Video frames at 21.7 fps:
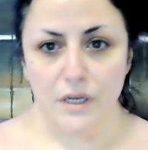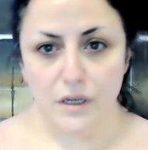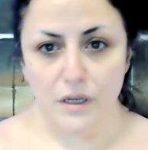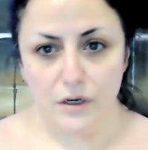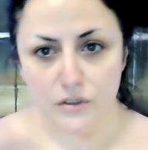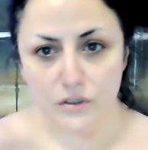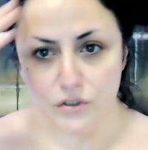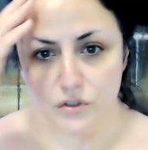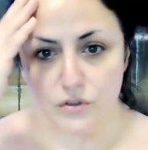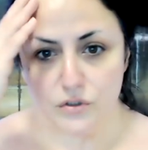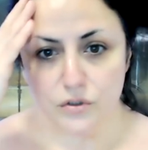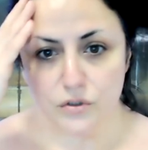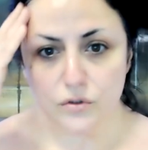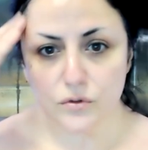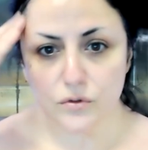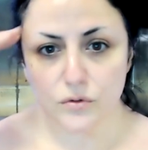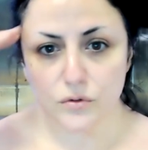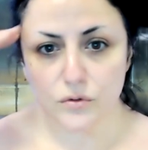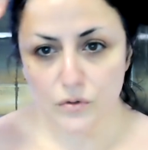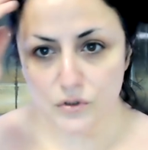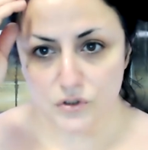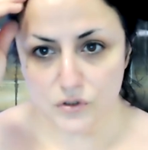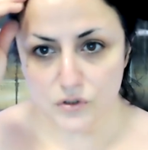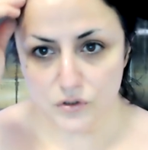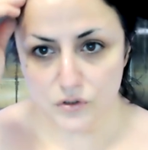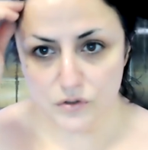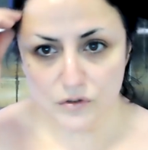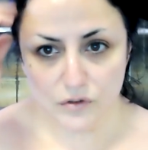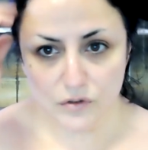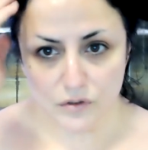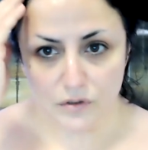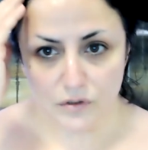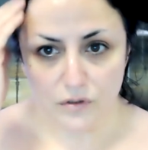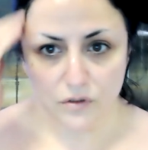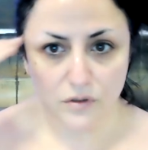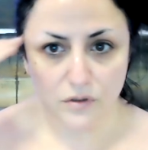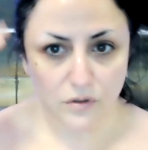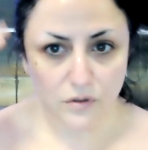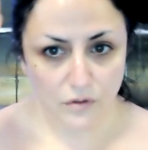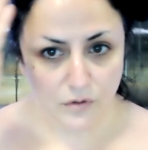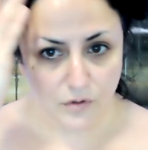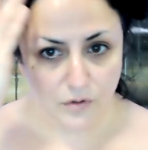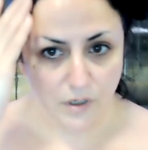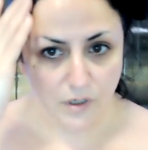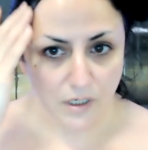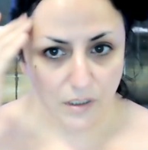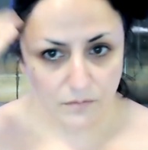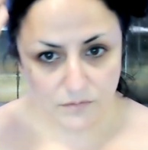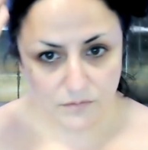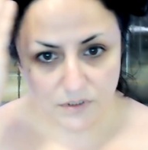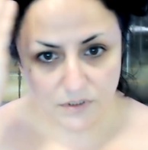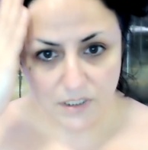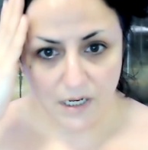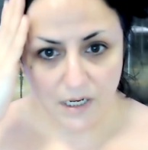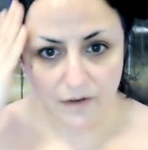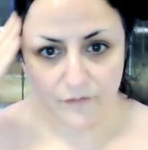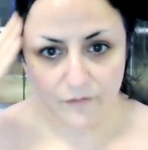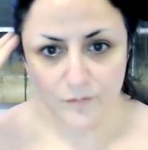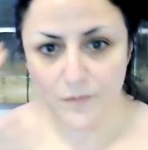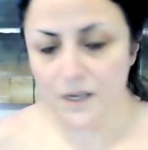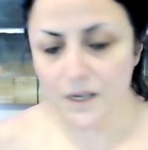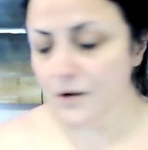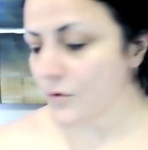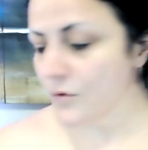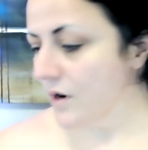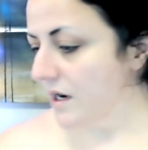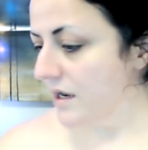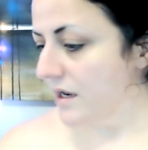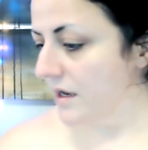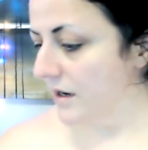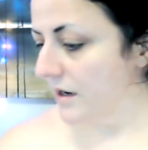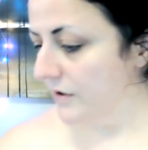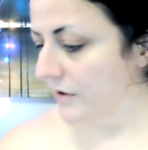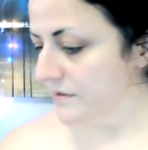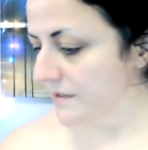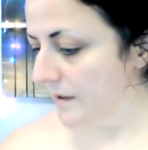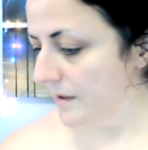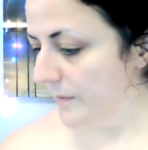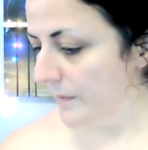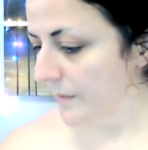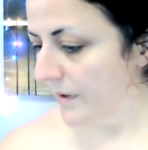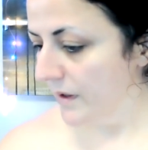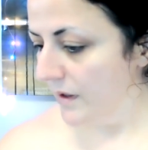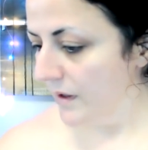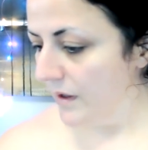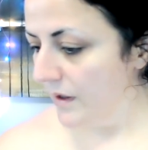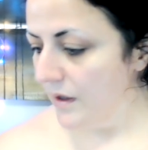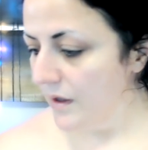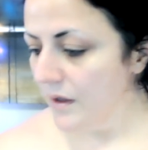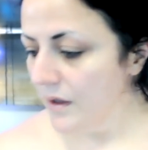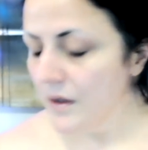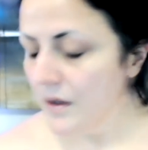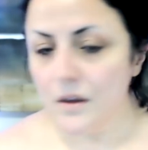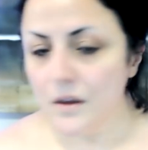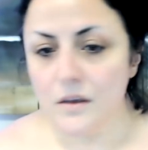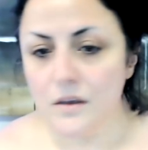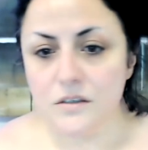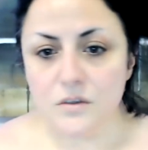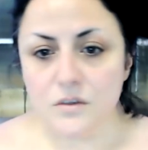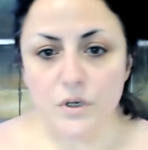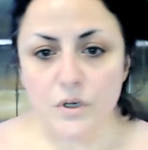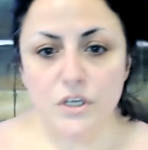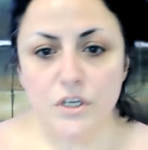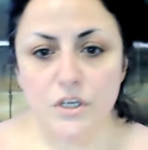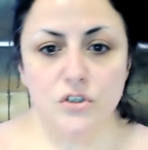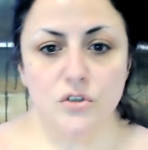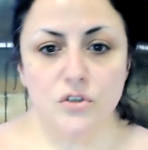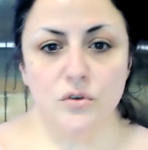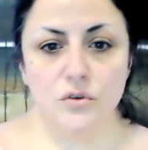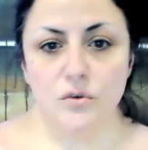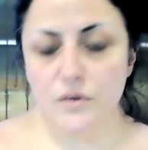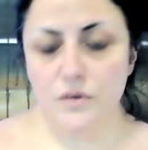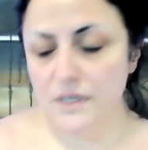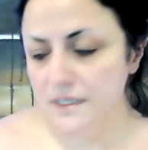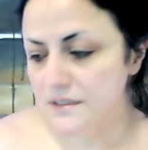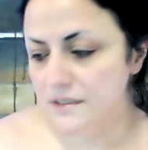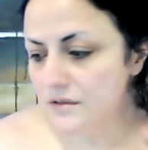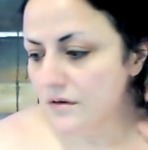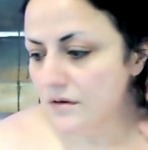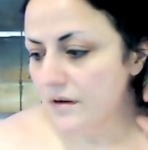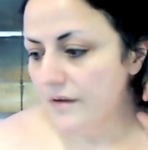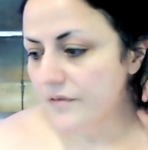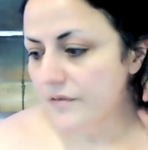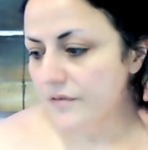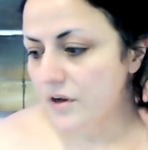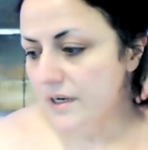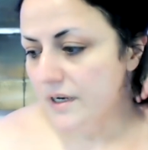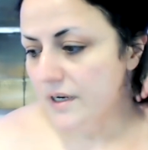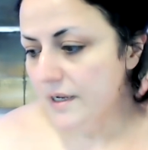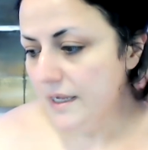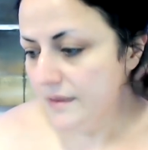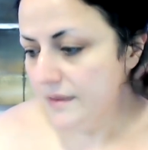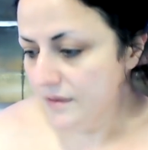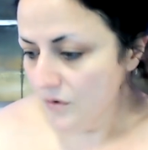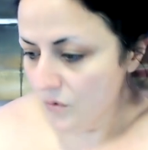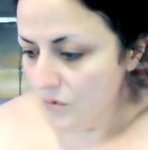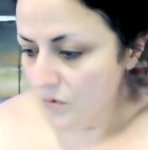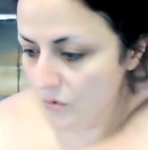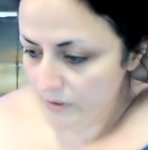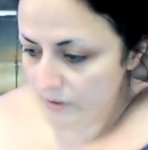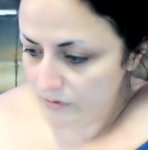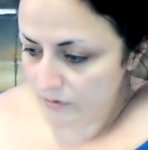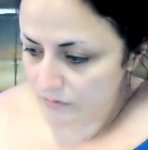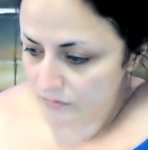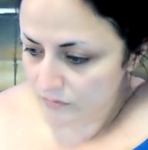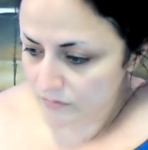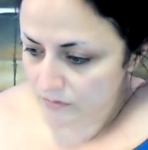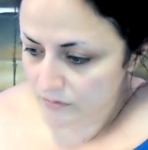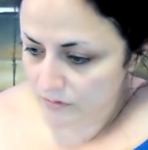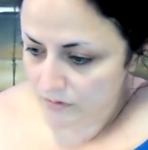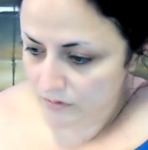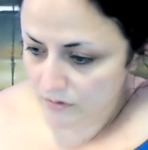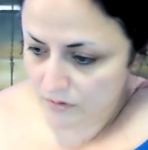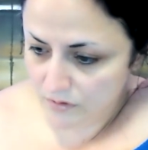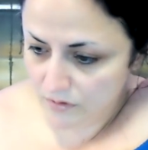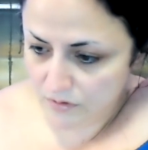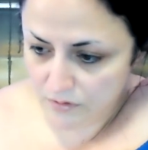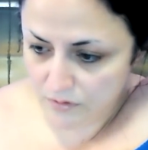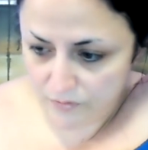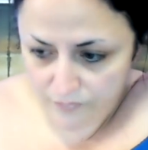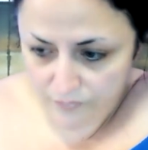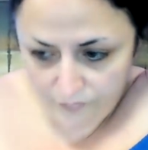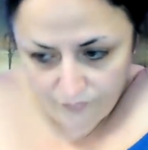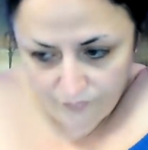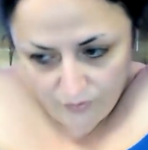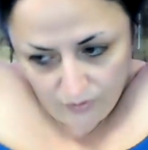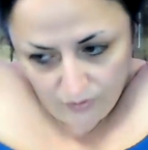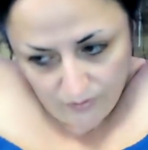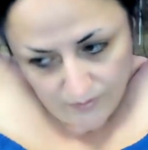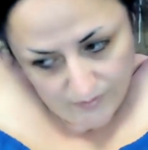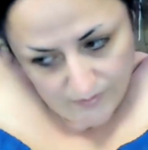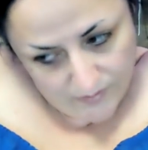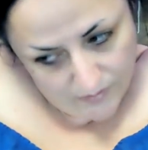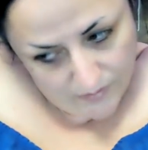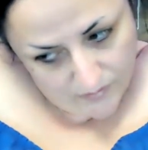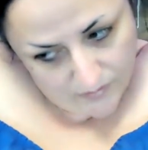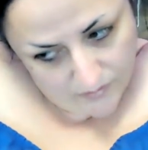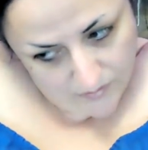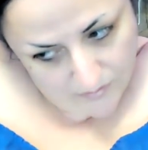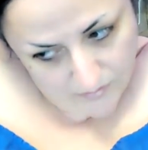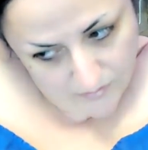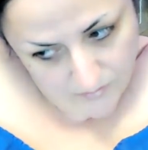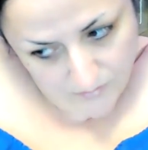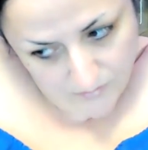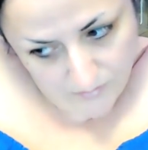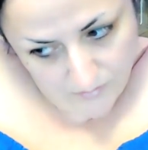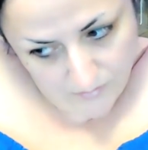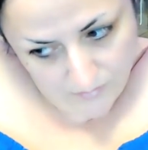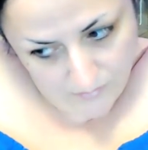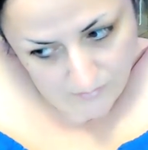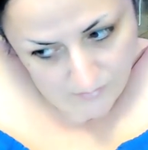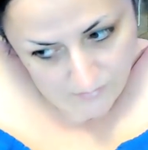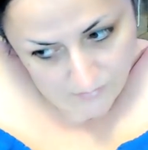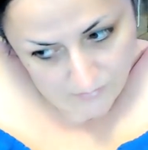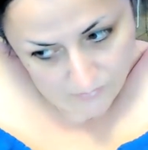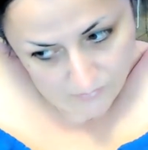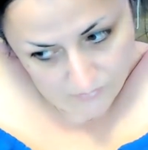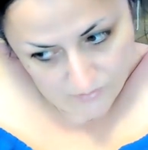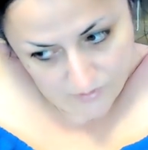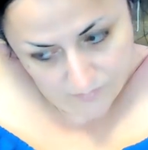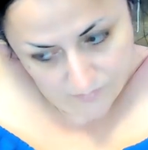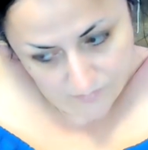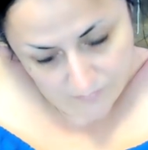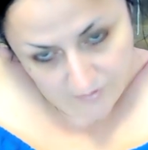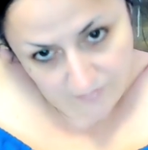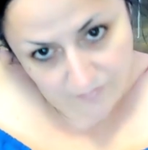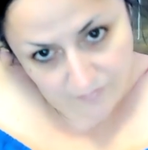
going to do, excuse the grey, I'm just covering my grey hairs up. So what you do is, I've got to get the oil first onto my